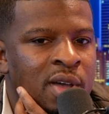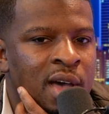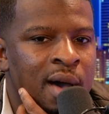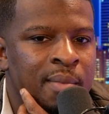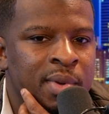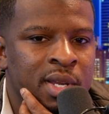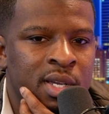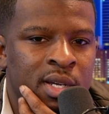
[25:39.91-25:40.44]
how
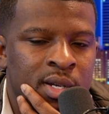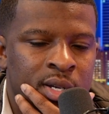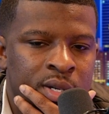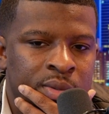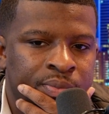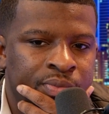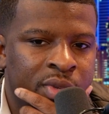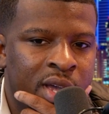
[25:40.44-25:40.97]

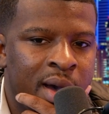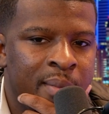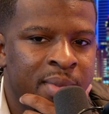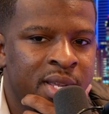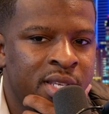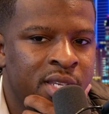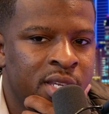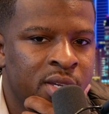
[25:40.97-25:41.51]

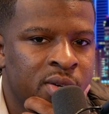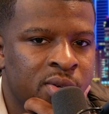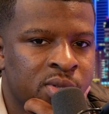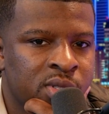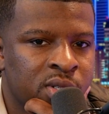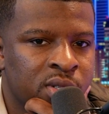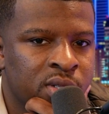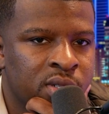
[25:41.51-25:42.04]
many
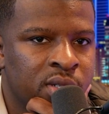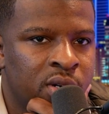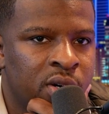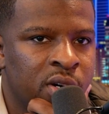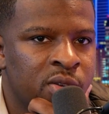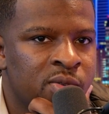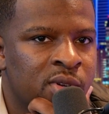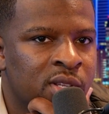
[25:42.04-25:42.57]
deals are
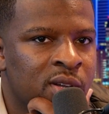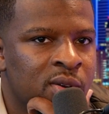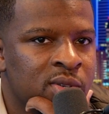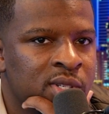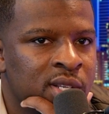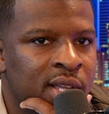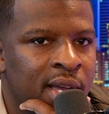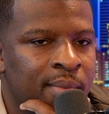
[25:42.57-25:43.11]
you
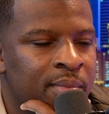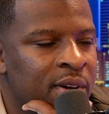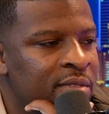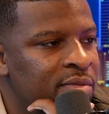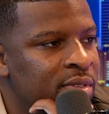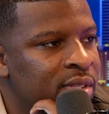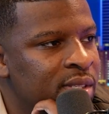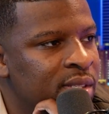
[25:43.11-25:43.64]
closing like
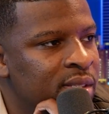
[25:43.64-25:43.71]
monthly?